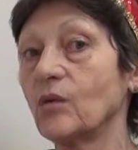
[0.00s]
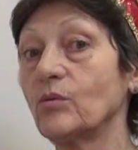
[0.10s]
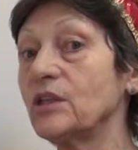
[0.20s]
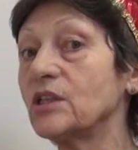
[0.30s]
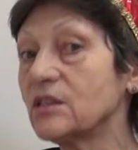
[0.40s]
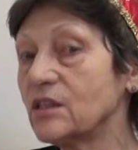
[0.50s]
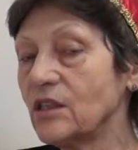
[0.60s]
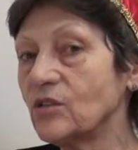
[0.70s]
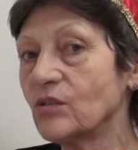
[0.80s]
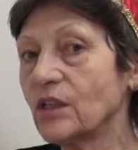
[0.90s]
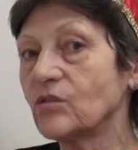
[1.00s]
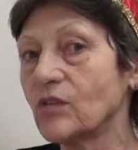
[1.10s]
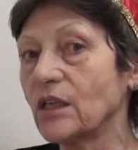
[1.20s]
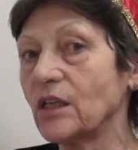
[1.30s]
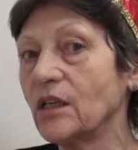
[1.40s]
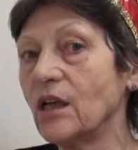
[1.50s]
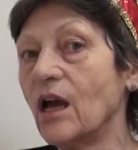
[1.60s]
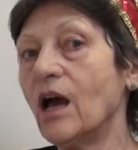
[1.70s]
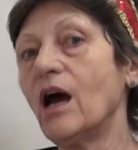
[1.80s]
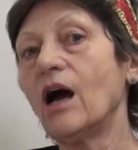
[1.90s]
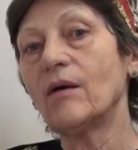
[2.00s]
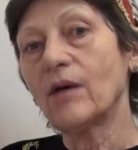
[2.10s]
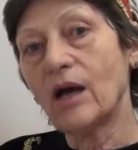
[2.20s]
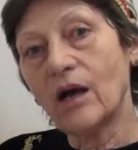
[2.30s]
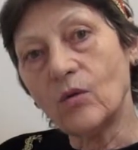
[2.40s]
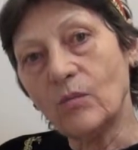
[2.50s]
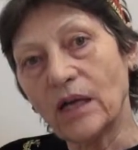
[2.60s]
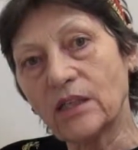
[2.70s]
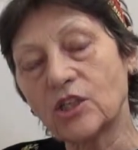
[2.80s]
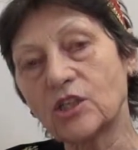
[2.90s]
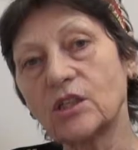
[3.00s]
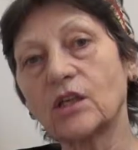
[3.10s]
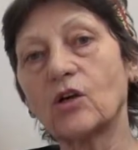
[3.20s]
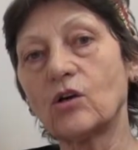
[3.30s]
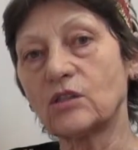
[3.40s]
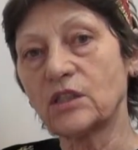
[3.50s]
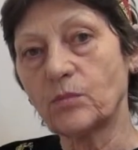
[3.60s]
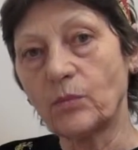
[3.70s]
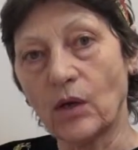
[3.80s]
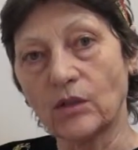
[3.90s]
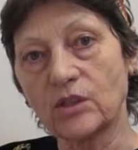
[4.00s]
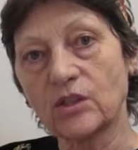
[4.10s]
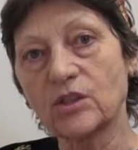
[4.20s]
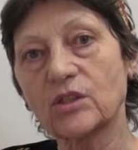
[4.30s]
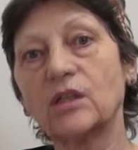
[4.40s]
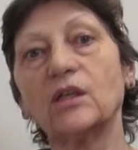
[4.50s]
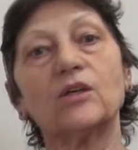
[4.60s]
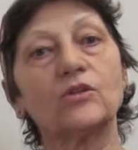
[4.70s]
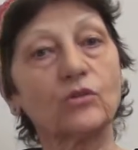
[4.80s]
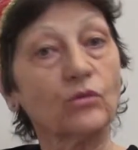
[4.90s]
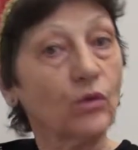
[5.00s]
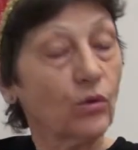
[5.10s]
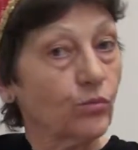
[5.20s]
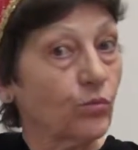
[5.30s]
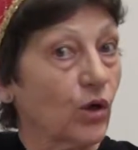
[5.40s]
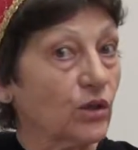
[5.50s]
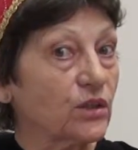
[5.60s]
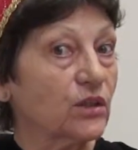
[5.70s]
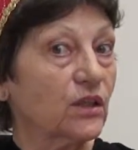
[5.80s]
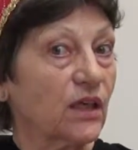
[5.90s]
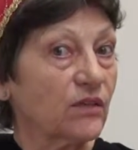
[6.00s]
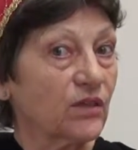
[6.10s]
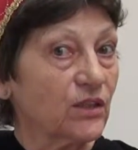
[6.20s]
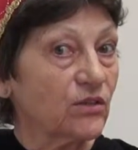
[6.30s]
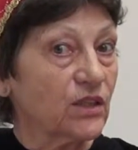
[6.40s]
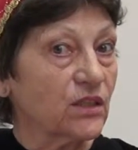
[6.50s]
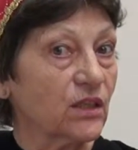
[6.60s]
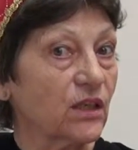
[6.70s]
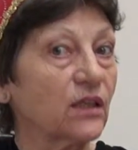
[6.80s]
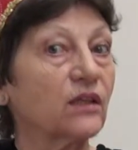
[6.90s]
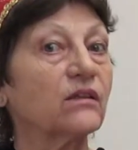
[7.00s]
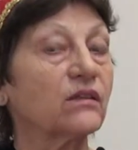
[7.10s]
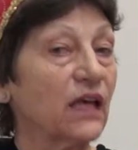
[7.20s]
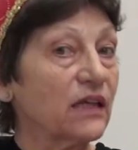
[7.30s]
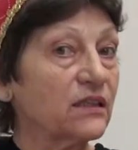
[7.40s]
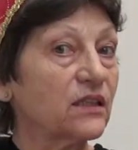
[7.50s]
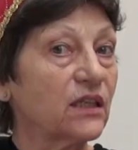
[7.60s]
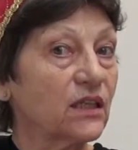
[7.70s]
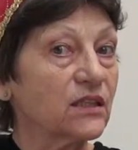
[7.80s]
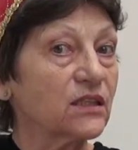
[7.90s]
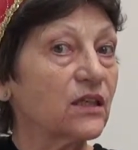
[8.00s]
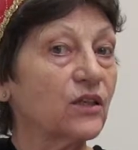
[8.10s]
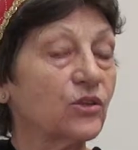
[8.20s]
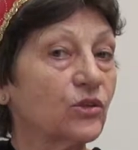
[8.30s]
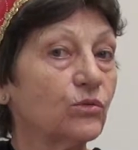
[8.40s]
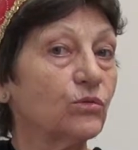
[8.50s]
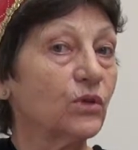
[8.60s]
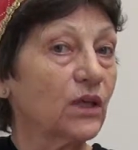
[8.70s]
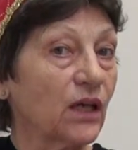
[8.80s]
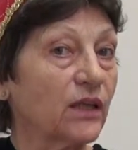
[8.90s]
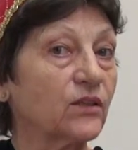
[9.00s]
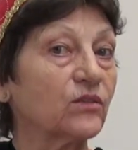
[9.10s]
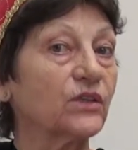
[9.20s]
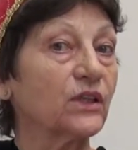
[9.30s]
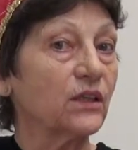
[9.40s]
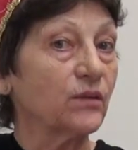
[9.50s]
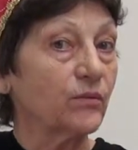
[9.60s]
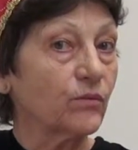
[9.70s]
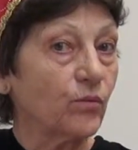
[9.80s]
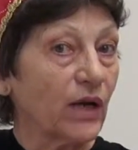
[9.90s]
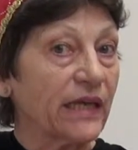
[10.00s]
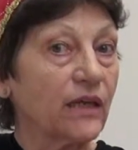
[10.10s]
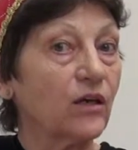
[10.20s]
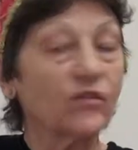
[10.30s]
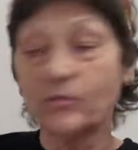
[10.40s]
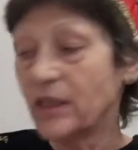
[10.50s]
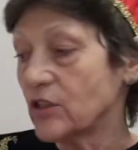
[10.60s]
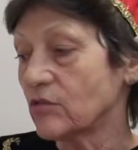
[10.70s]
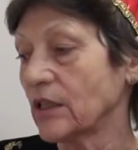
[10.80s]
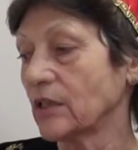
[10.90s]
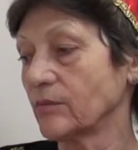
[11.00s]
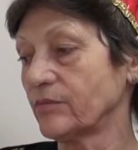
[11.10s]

We just need to agree how much corresponds to what characteristic. That is a new kind of a way of measuring.